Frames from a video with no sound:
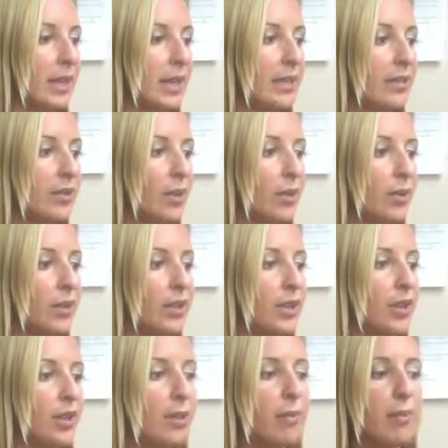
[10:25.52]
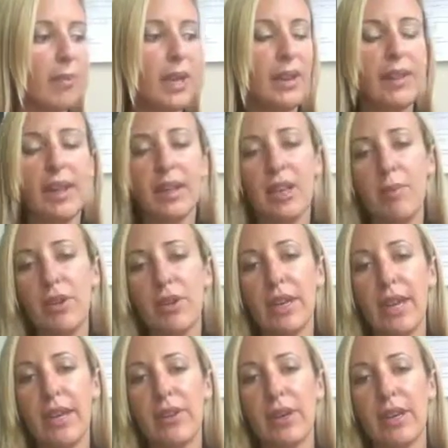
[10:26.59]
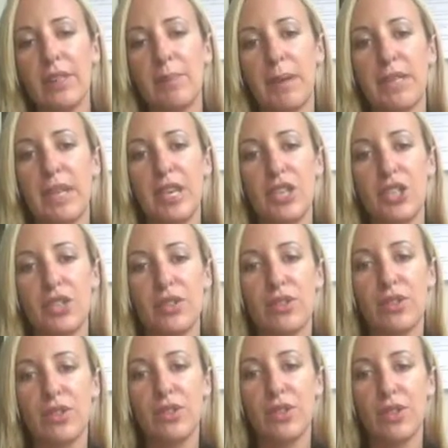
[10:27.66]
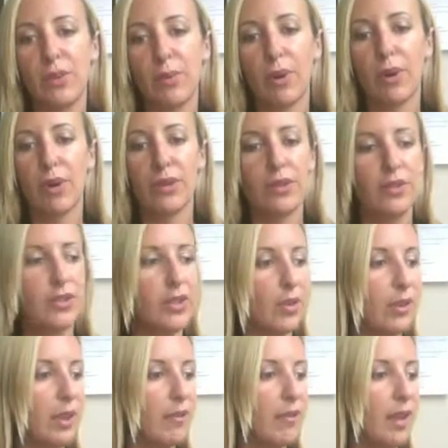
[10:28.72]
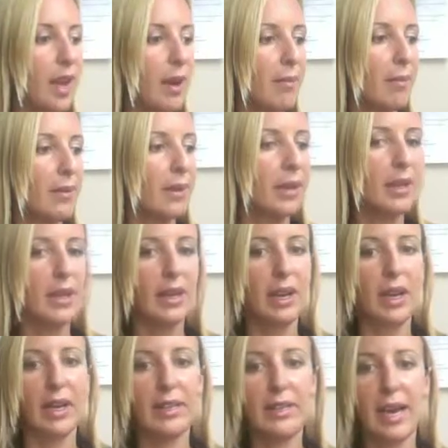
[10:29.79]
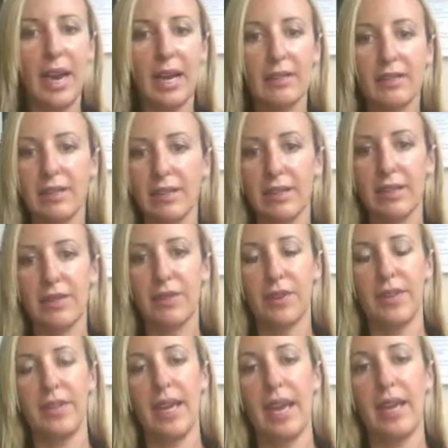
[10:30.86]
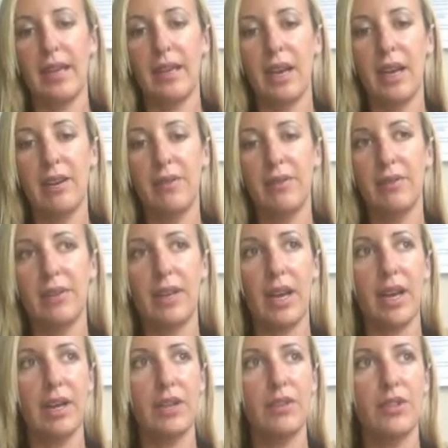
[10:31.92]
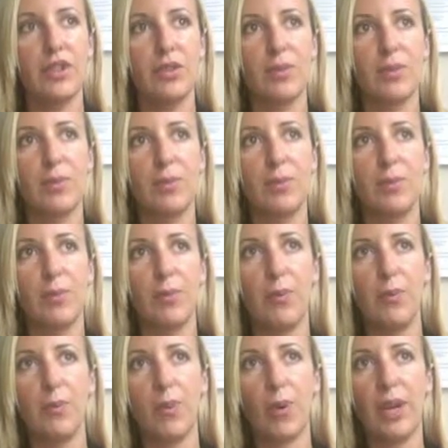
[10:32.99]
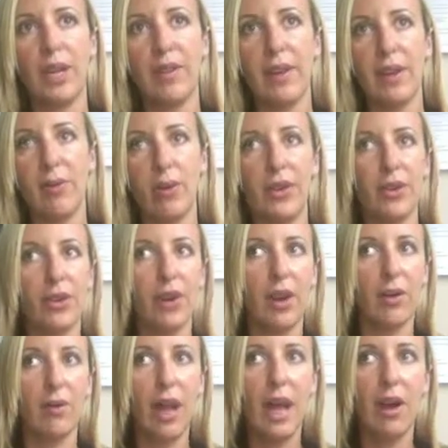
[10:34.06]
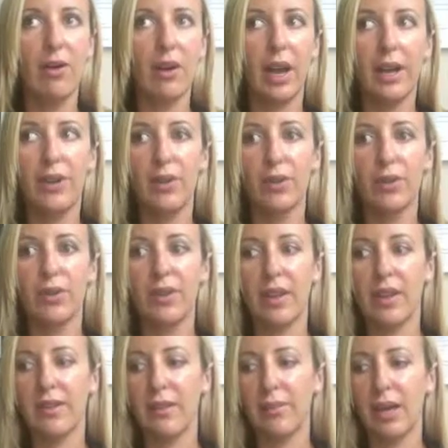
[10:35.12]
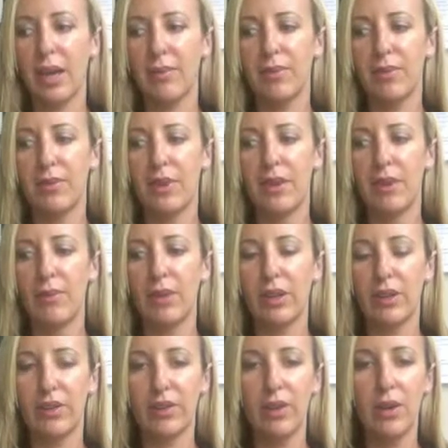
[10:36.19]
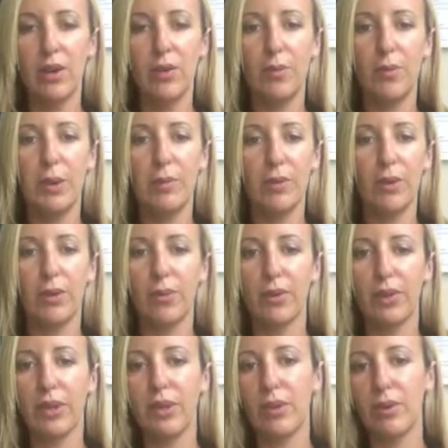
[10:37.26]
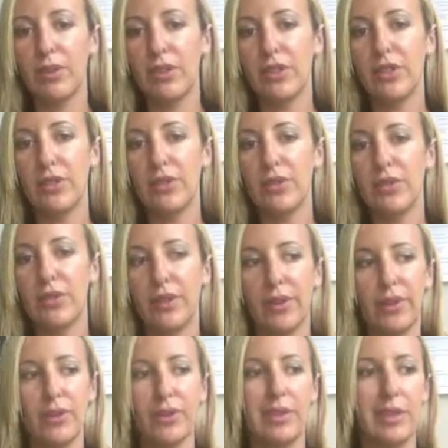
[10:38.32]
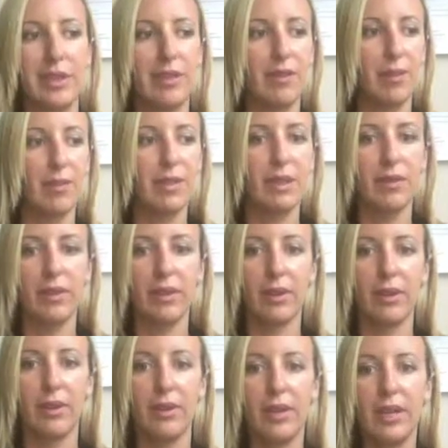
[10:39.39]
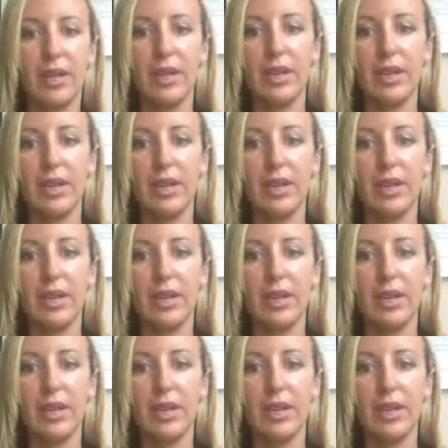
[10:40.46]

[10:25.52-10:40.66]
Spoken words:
And so, and then communicate your expectations to your workers. Give them a task list for the day. I kind of just working there while you're not around, I notice that sometimes when it's slow, people don't really know what to do, so they'll just give themselves a little